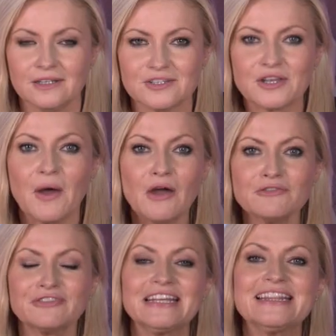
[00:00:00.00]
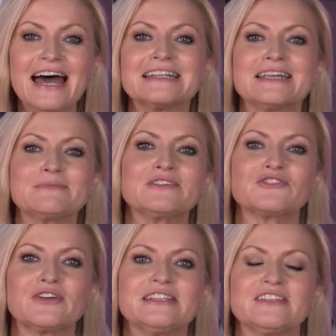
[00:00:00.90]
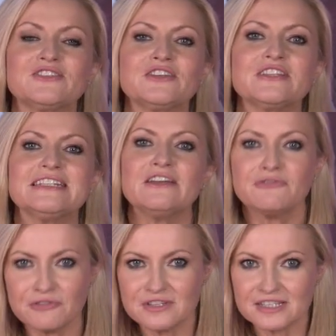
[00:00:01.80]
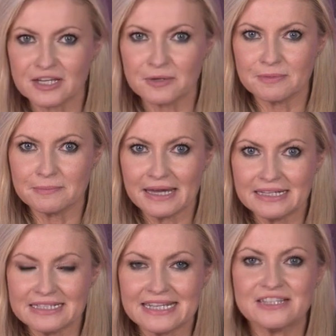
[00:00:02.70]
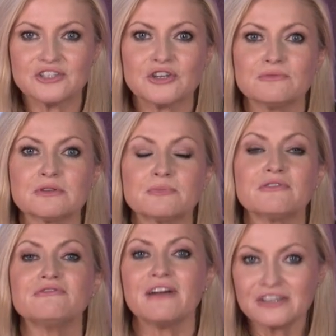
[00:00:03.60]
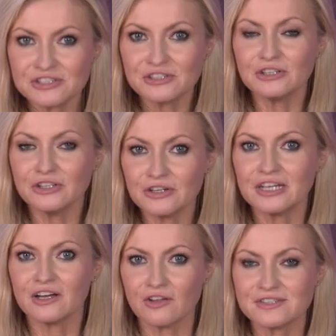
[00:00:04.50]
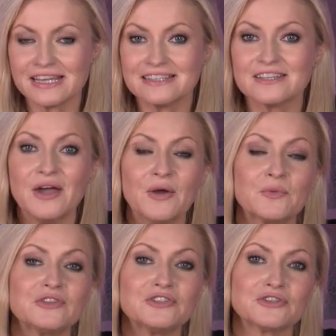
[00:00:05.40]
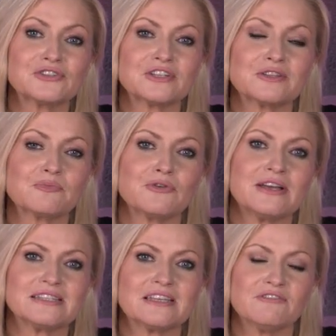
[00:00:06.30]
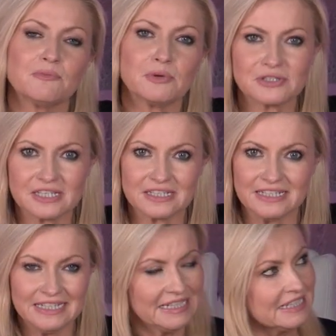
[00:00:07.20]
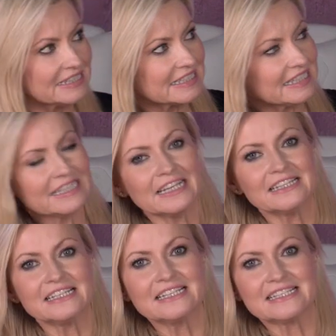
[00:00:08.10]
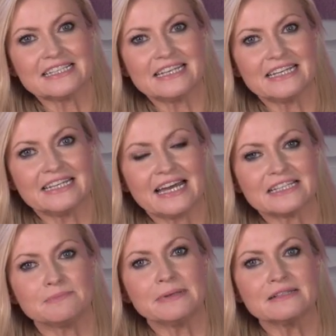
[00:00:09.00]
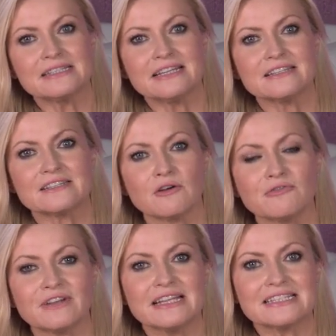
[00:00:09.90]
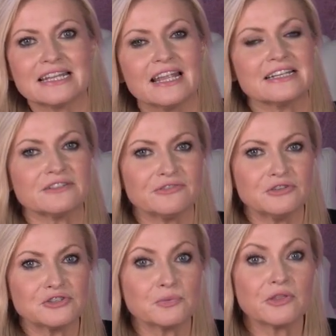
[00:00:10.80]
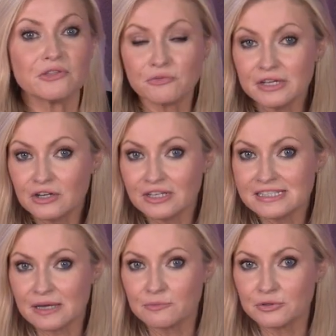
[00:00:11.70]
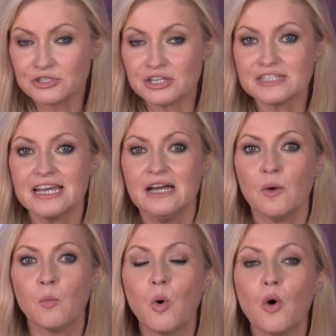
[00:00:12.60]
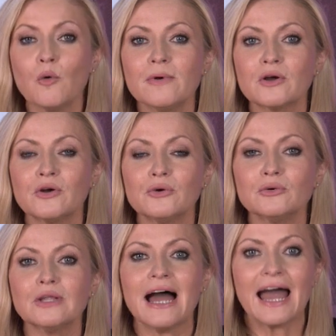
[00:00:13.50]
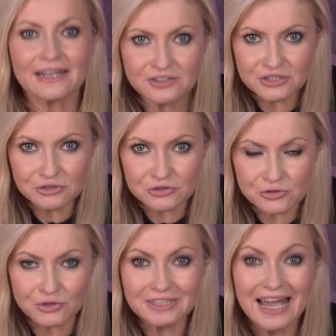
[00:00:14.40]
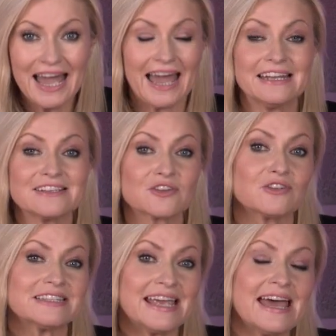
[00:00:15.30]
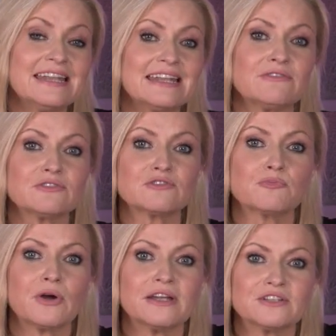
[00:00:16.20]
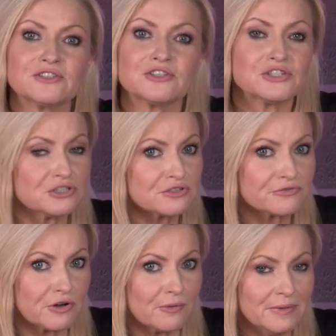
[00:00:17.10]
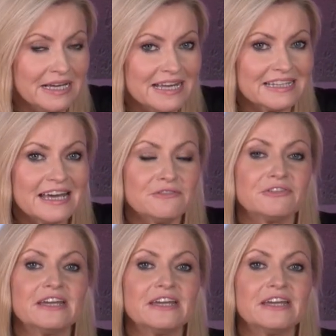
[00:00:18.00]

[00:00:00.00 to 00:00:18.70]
So hopefully that demonstrated to you the difference that can be made in terms of professional looking content with just the press of a button. The key light that you see here has built-in soft lens light diffusion with 3 colour temperatures, warm, cool and neutral, and it's got 10 levels of brightness to choose from. Then for